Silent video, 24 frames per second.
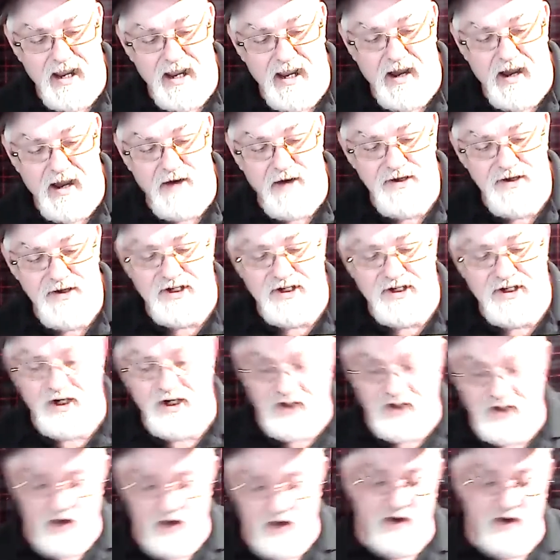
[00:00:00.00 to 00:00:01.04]
Honest to
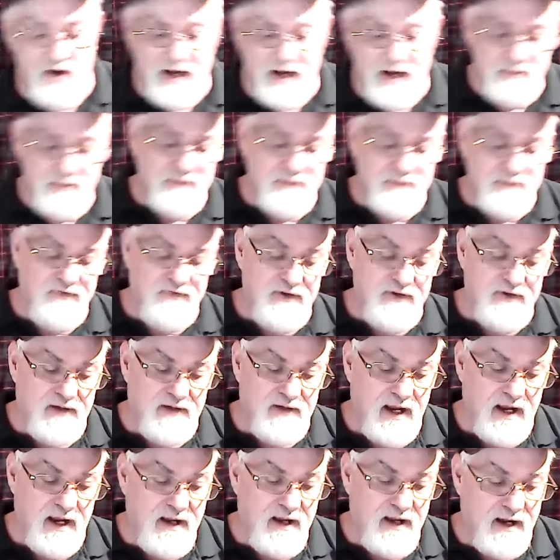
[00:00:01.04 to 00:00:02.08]
God,
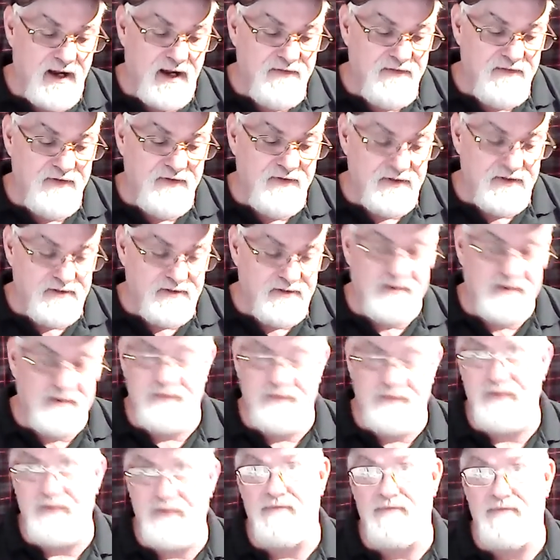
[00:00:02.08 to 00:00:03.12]
I'd feel
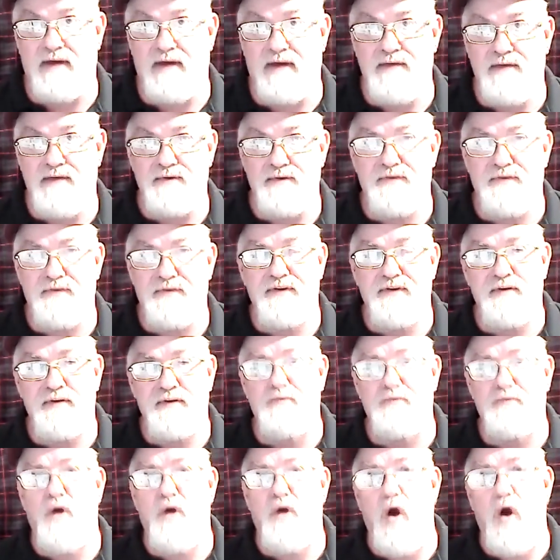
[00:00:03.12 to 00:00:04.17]
something. I would feel
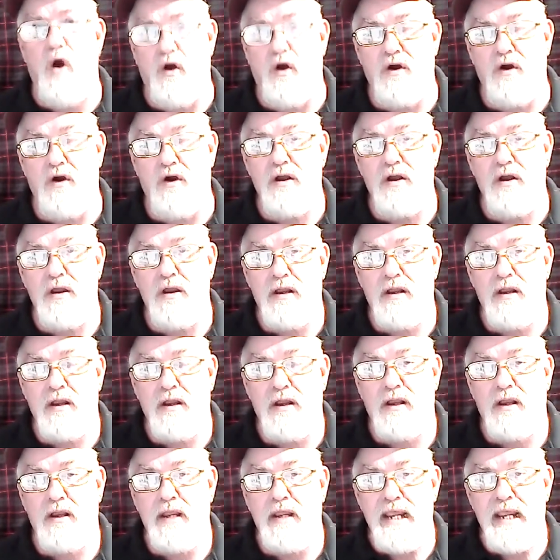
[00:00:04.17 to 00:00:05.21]
wrong
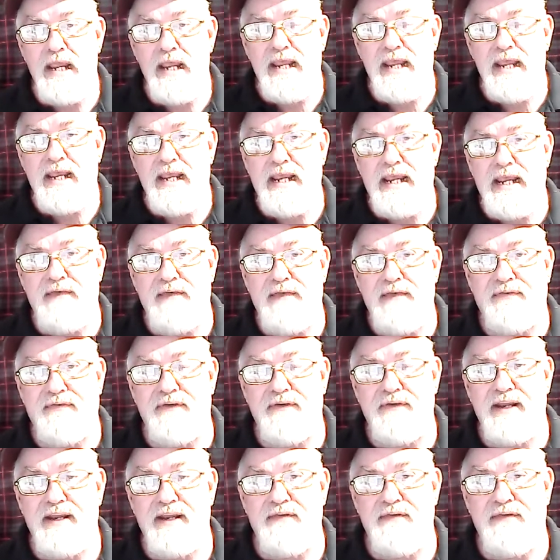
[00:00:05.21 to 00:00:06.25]
if
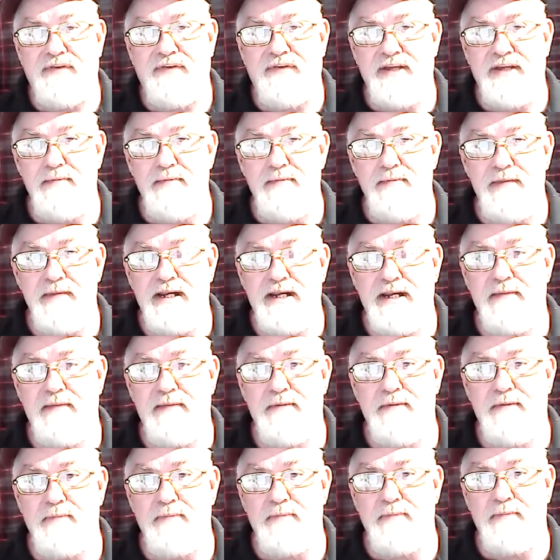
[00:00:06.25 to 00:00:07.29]
somebody come
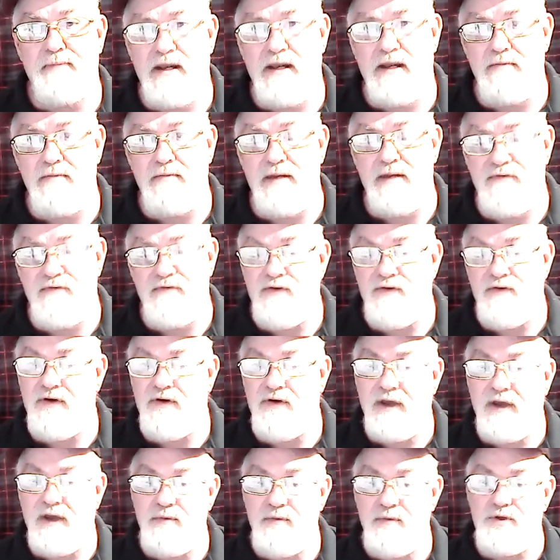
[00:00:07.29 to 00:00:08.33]
up behind me and
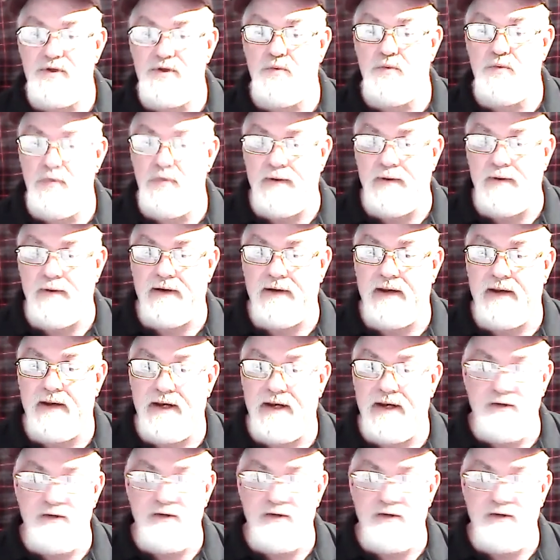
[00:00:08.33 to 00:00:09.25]
thought I was a woman, and you